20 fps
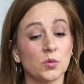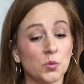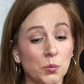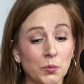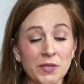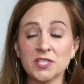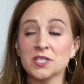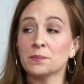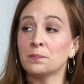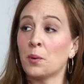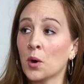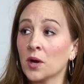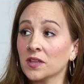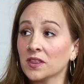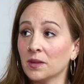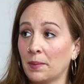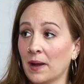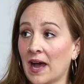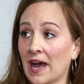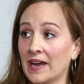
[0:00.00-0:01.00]
We support
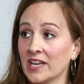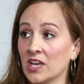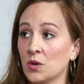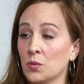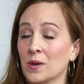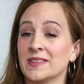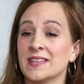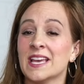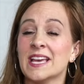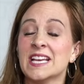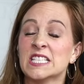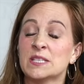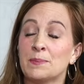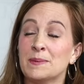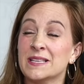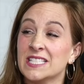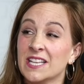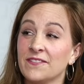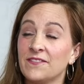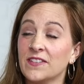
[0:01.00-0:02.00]
the body it's with beautiful.
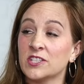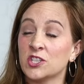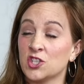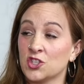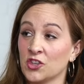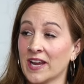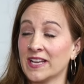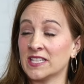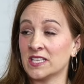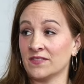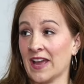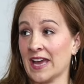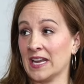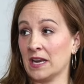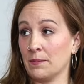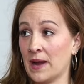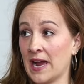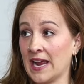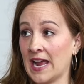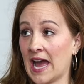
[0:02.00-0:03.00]
specific strains of
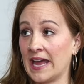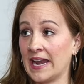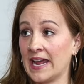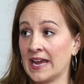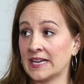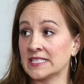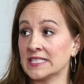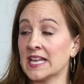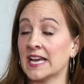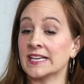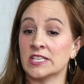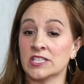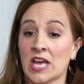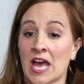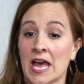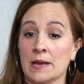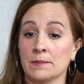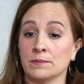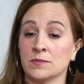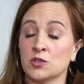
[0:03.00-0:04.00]
antibiotics, like
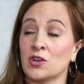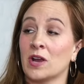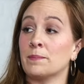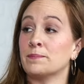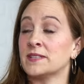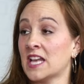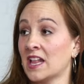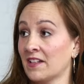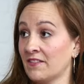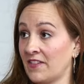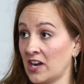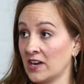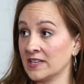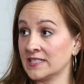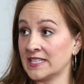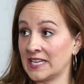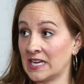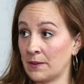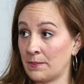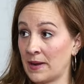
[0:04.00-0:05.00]
um, strep salivarius
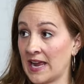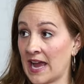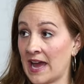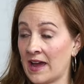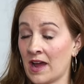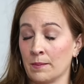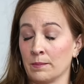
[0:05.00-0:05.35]
antibiotics, yeah.